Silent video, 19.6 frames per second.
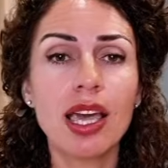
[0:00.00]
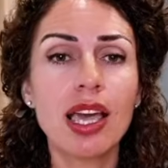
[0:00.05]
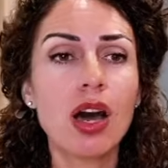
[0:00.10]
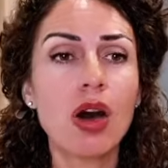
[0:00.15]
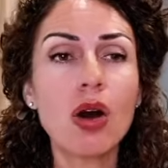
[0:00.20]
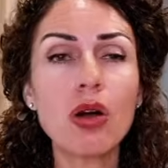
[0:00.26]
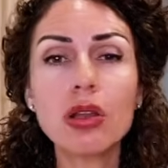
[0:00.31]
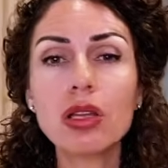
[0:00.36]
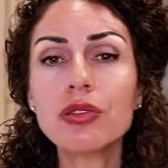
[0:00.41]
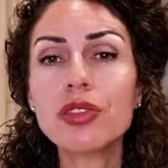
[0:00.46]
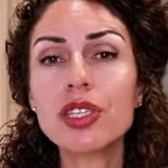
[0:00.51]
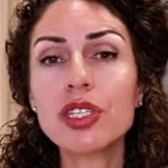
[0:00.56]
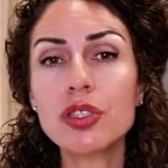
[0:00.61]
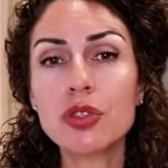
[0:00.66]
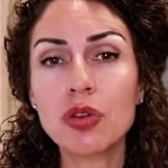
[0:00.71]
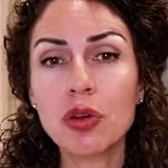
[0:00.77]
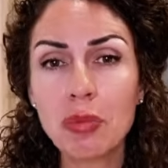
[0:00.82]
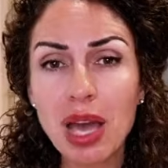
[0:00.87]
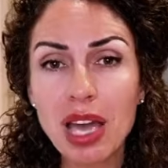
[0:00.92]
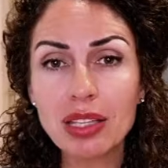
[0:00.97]
All of these
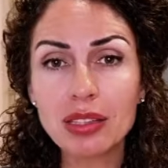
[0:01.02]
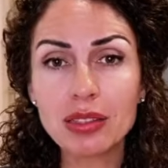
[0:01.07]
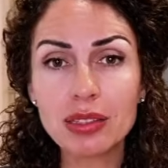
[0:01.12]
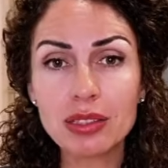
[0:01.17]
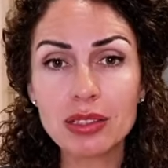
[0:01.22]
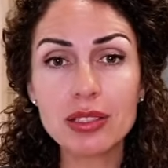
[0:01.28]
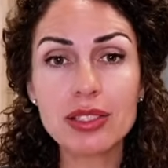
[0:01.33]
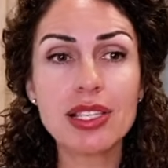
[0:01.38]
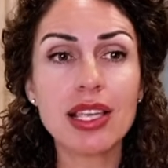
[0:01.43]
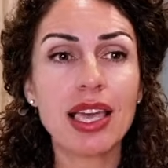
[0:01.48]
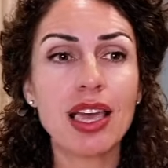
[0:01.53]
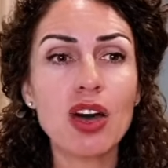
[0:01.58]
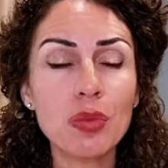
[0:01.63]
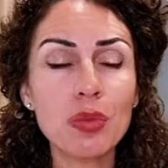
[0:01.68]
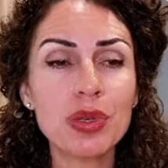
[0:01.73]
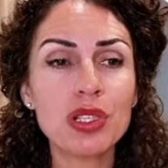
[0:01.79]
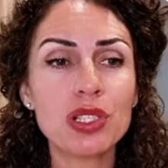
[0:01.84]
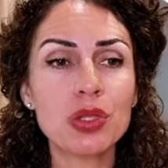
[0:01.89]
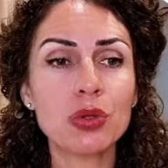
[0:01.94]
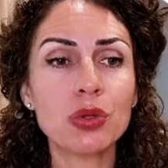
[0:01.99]
reminders help
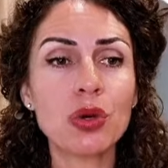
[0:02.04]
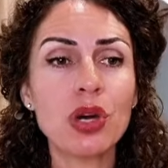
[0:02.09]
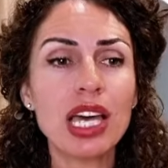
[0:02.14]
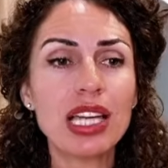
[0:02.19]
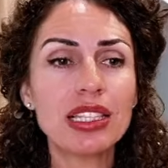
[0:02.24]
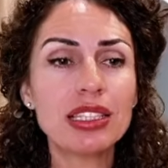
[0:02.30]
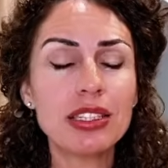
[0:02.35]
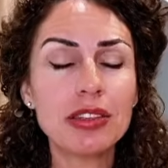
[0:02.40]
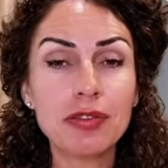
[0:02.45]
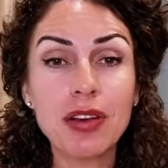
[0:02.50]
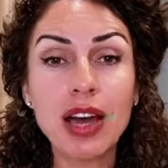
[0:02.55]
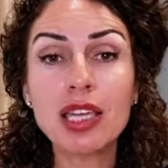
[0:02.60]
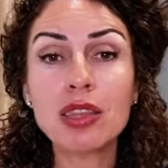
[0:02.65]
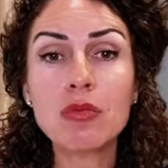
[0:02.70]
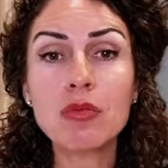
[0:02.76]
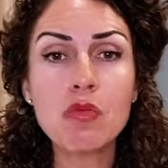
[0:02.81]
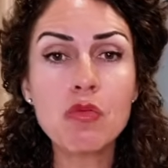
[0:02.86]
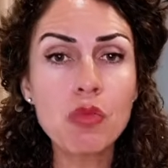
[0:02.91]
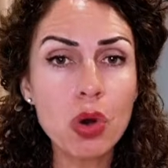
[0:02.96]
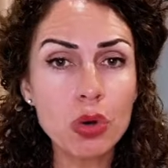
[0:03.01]
us to define
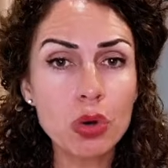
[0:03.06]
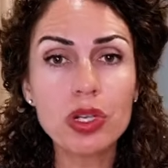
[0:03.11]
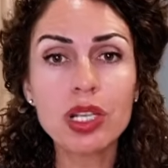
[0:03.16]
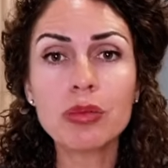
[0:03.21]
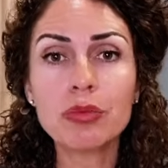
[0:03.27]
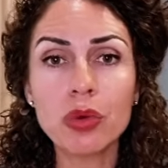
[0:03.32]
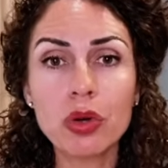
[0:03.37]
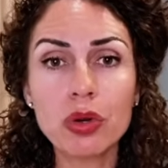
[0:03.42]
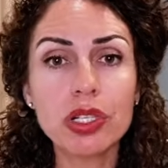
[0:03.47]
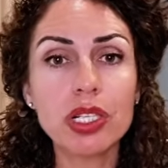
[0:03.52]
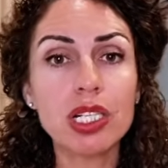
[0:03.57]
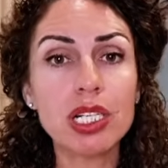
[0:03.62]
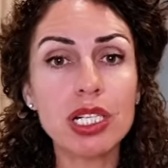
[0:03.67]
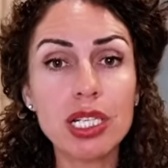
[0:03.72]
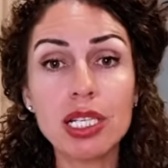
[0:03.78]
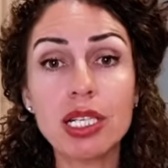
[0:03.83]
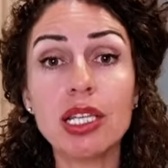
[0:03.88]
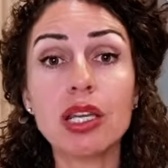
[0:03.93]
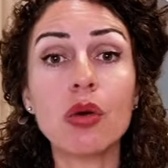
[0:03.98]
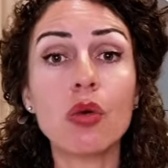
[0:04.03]
more and more
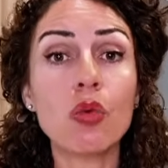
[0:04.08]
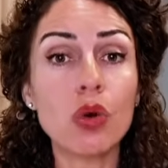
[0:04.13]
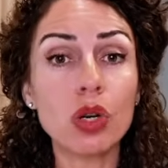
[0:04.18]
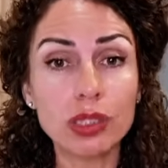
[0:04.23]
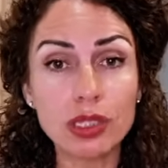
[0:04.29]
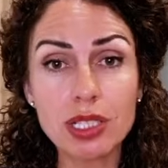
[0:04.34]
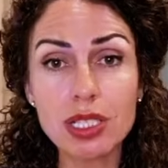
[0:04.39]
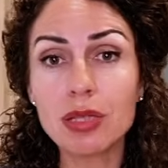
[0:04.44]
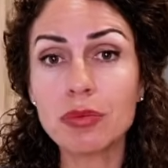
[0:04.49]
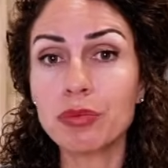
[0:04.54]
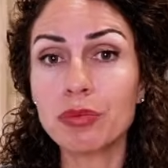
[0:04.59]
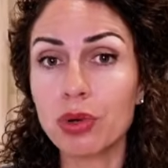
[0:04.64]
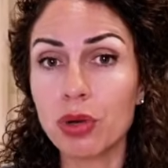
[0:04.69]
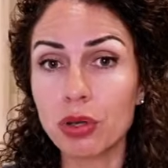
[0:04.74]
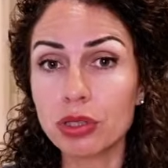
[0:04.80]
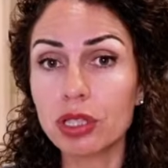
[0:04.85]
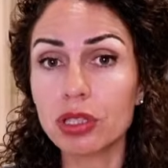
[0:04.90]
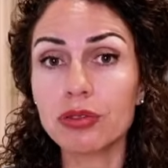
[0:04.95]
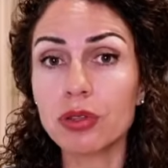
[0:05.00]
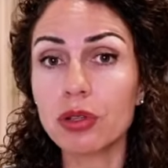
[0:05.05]
clearly what is
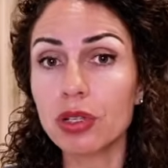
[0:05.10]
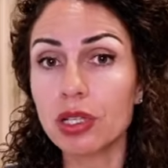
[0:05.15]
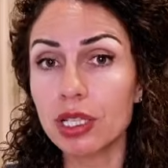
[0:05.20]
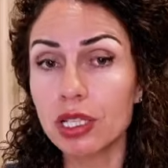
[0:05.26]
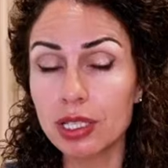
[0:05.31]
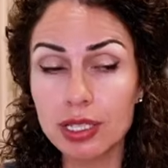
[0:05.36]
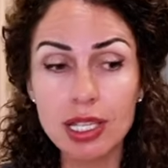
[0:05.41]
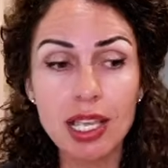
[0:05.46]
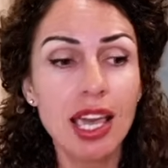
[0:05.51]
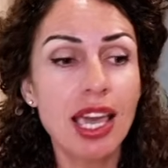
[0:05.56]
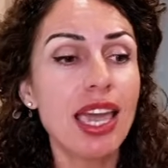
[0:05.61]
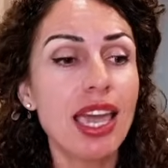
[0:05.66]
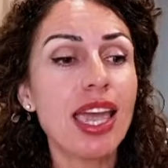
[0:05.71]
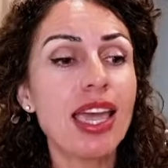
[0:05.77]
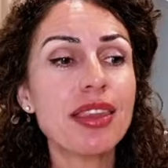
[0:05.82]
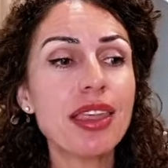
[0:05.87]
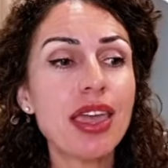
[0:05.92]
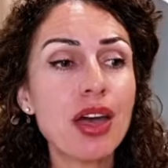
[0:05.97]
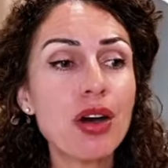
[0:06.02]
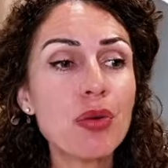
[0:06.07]
important for us and
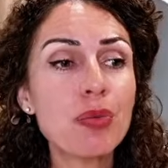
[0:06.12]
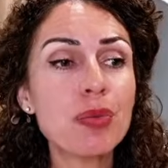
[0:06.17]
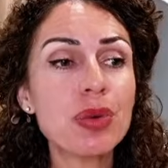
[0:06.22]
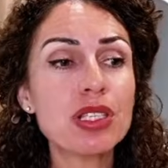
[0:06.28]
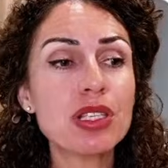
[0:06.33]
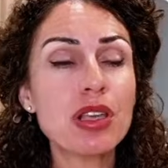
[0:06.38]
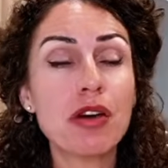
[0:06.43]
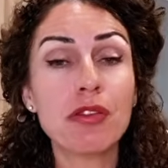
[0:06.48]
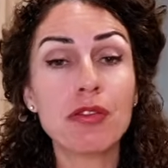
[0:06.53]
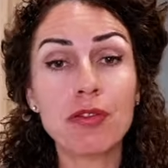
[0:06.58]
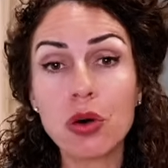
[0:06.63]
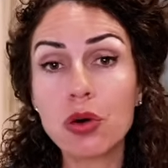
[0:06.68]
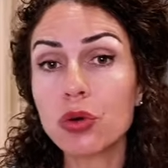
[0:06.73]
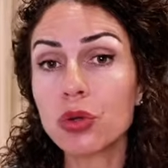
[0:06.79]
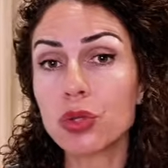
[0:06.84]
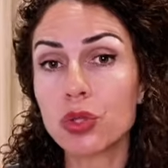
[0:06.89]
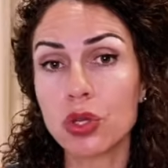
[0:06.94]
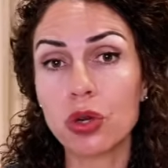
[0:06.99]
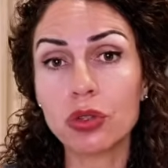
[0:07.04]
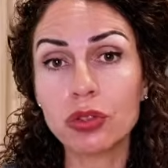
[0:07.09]
help us
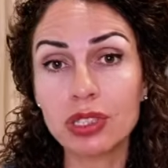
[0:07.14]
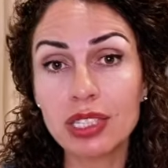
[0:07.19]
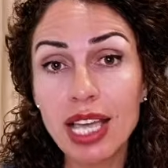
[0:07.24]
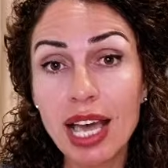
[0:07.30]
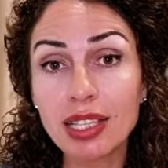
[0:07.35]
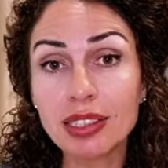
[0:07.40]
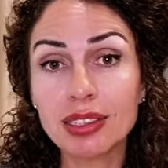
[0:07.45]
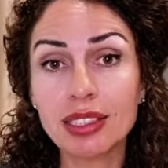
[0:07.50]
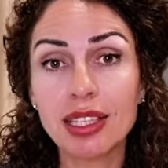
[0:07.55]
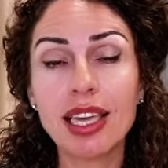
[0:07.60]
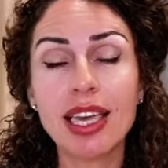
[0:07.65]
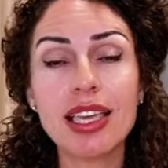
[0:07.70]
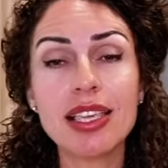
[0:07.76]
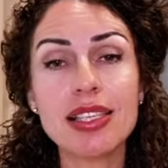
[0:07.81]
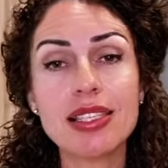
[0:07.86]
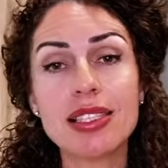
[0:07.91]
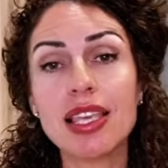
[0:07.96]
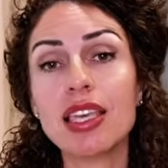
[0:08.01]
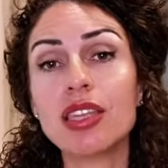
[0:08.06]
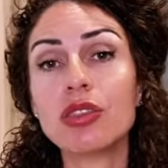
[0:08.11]
focus on that and
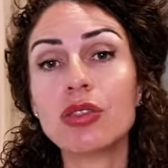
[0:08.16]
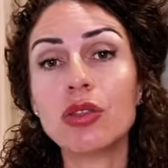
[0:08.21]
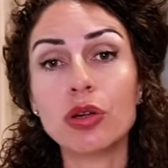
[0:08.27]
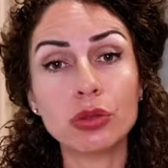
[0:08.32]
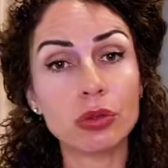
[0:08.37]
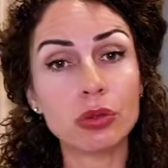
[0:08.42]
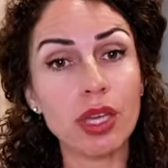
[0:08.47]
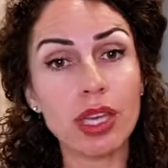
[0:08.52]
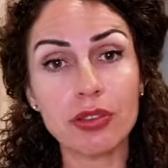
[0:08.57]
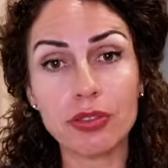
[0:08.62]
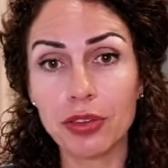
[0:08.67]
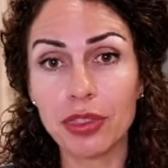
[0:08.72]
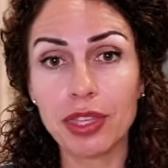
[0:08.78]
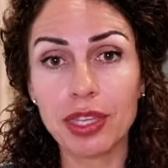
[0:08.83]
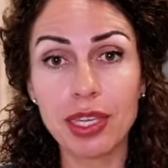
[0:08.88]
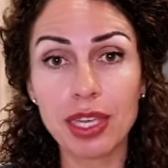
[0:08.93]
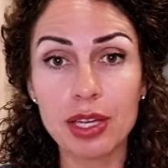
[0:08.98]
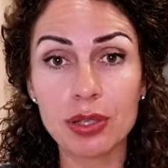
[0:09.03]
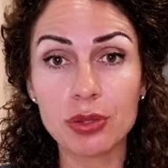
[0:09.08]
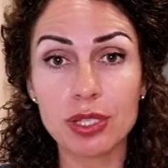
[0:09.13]
say no to
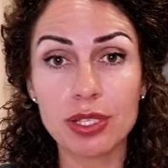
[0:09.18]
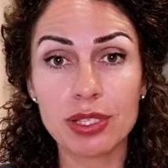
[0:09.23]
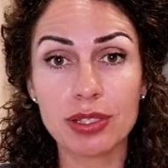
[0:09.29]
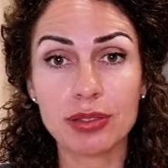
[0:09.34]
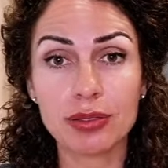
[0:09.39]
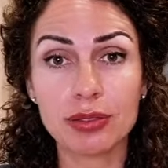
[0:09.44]
everything else.